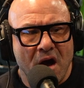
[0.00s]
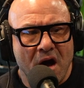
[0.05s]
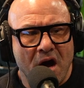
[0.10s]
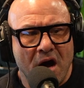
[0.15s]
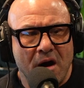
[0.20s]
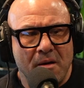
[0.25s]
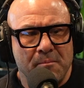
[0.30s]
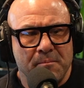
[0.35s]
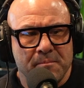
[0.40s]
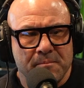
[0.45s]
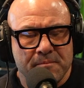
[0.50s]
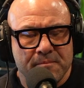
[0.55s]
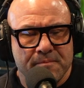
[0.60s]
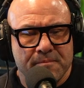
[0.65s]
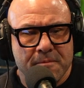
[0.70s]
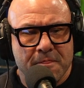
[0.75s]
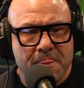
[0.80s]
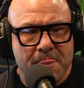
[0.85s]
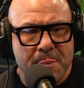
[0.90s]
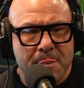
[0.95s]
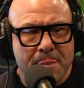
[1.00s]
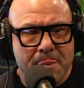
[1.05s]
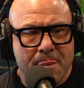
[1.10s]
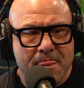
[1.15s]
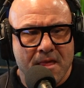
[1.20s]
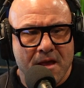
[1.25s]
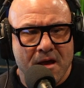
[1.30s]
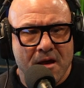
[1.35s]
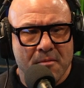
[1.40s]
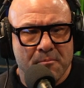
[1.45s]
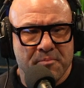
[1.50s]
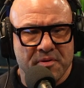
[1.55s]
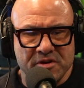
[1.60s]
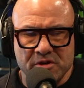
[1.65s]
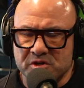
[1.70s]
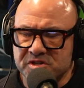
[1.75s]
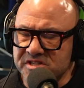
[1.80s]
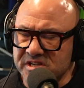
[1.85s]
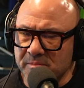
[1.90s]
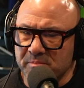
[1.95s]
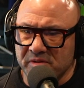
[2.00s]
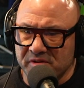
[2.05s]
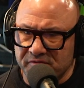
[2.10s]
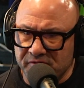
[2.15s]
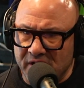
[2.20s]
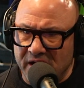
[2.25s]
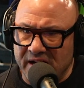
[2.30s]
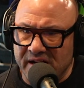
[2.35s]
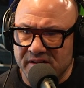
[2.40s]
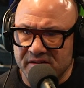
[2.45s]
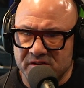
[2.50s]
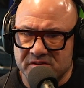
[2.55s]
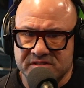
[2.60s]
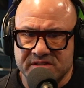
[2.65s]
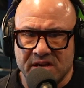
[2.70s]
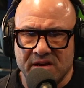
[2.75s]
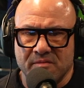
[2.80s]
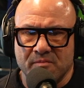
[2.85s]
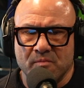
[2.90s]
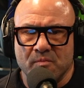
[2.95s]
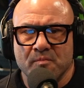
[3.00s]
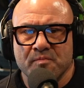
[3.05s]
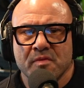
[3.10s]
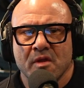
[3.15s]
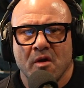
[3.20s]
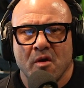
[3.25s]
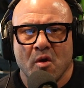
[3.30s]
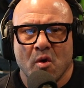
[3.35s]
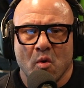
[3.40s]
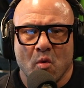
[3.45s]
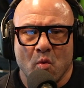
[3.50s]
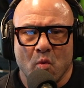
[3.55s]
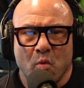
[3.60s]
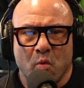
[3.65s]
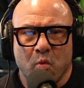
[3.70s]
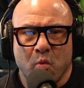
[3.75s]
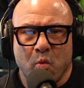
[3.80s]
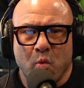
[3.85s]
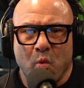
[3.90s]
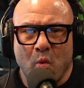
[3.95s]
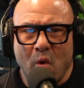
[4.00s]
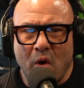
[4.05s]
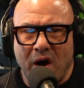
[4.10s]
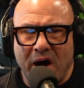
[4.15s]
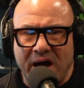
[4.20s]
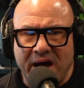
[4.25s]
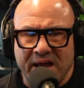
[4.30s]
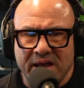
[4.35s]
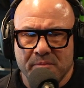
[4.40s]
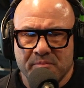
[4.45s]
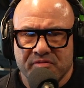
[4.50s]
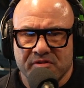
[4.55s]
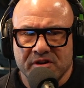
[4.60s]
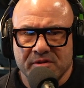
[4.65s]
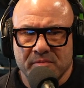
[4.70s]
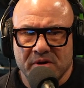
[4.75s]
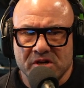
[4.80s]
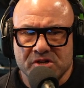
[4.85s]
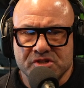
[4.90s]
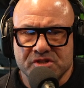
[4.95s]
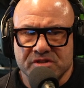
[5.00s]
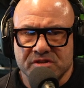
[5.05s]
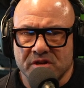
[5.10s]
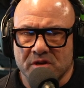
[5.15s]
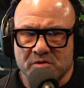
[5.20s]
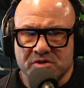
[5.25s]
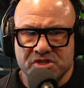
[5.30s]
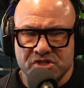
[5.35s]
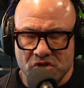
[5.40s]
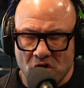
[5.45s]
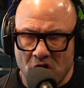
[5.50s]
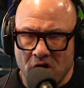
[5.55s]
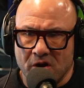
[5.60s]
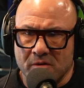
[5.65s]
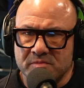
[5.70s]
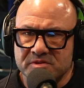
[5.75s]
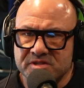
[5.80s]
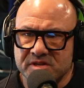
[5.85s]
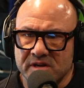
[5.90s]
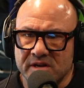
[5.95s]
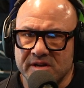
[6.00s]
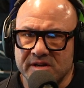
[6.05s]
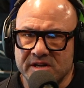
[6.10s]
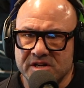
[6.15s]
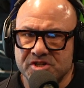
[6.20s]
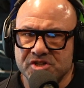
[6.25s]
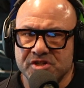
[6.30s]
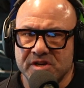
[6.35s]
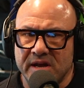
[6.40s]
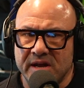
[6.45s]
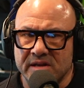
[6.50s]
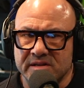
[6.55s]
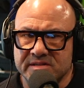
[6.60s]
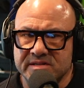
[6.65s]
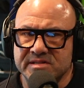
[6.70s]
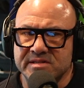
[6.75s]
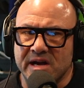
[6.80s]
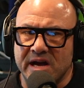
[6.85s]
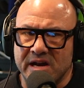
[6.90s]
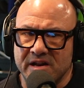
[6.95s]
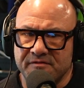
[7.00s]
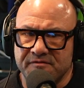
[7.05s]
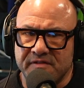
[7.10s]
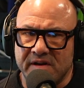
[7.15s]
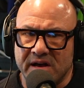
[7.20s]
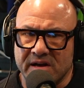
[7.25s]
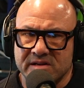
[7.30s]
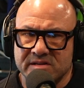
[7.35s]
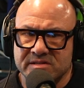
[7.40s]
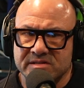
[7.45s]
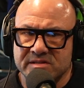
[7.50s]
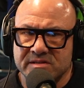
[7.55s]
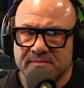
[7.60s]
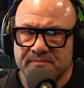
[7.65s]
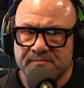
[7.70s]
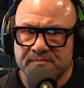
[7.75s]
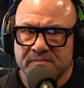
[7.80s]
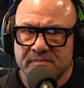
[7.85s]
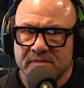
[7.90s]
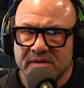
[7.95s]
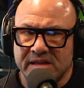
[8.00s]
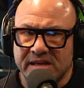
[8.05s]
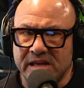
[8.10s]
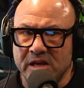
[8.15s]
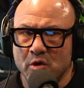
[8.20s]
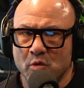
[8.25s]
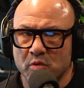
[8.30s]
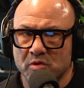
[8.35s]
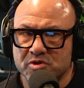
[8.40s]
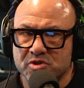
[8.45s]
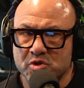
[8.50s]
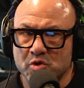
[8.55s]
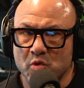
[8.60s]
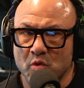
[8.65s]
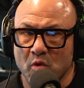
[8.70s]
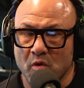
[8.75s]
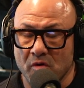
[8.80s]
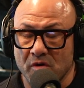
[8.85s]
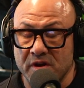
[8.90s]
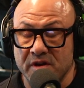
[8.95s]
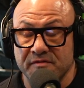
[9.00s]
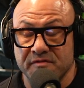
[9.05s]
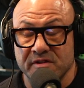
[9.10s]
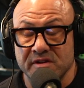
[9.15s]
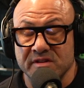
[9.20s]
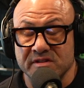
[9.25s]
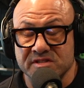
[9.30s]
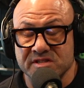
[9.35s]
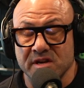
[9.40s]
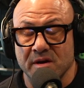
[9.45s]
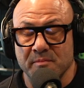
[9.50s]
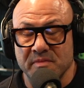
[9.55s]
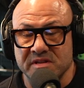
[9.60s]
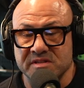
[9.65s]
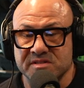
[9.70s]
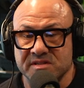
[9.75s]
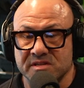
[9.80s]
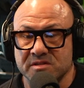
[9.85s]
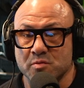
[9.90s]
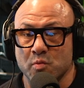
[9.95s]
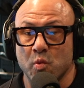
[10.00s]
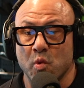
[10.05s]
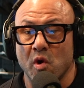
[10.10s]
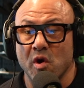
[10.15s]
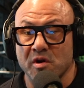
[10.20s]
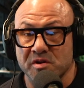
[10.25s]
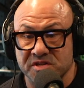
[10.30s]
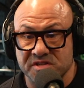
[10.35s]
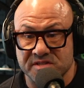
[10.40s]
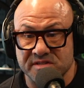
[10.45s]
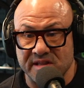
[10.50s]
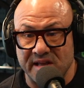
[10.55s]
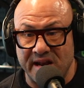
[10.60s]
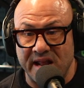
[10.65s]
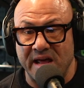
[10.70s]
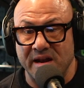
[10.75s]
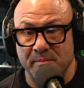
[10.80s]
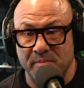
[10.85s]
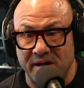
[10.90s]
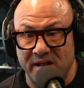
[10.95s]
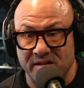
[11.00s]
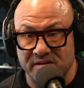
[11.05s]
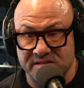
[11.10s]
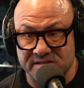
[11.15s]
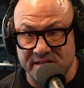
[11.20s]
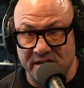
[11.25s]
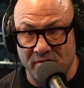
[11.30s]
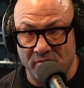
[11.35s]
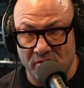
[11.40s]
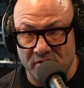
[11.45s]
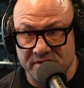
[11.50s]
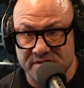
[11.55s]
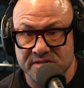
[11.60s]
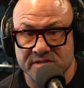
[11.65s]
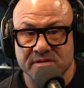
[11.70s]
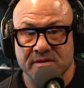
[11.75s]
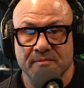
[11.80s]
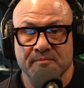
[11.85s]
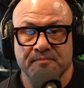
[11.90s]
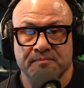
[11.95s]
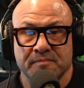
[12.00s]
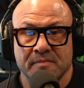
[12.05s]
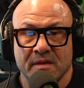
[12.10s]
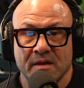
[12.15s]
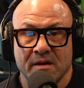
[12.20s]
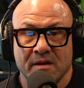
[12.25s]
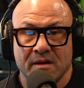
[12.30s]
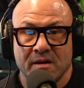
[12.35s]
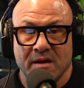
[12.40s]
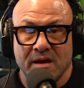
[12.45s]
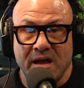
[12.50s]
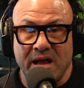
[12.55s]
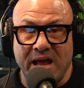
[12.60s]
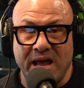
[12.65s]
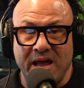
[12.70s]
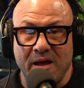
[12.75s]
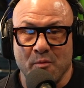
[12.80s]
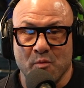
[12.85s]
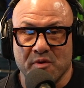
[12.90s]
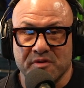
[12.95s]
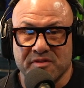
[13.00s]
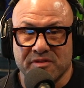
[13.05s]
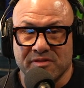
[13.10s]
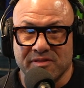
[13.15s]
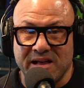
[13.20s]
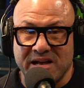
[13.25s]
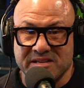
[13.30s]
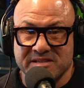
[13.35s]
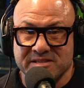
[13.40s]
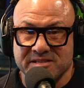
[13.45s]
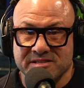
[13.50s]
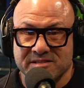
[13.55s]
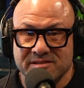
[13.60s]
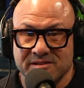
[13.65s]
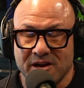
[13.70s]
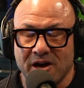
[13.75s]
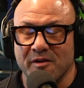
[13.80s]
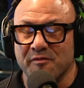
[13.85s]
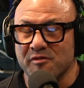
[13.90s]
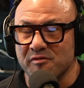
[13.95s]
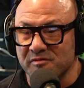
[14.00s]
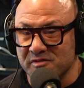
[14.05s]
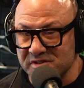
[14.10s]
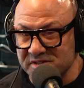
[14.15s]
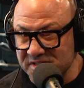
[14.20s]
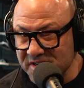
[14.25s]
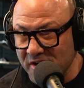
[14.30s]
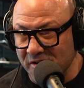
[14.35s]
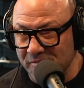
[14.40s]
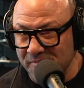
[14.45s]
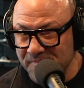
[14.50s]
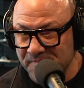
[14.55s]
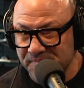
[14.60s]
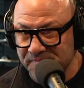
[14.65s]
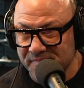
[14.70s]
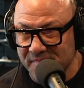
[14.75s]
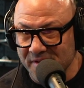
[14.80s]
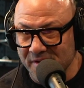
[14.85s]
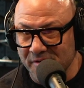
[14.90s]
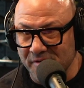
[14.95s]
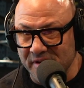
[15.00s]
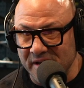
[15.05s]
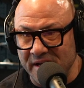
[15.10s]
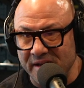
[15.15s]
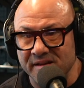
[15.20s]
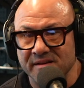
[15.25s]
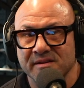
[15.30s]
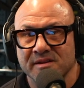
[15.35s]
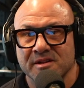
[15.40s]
But you simplified it. You said, why pretty much, SARMs initiate side effects equal to, or even in some instances worse than anabolic steroids, and with less of a result. Okay.